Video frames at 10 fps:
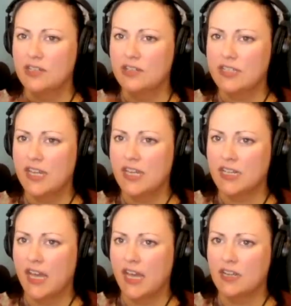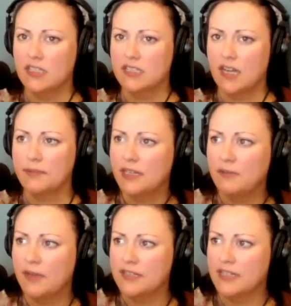so you're saying like stop
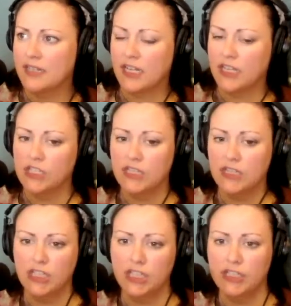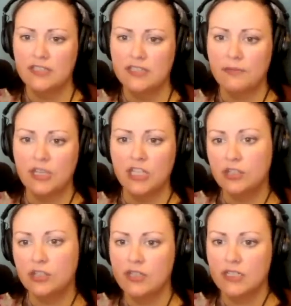taking medicine like y- this is something
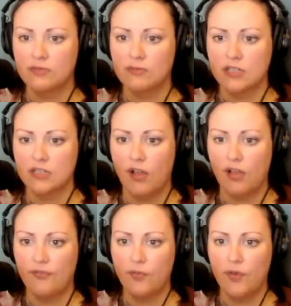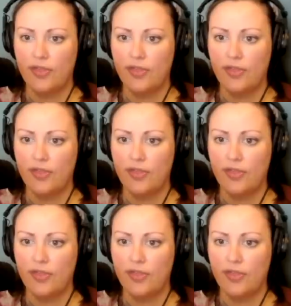you need to resolve mm-hmm.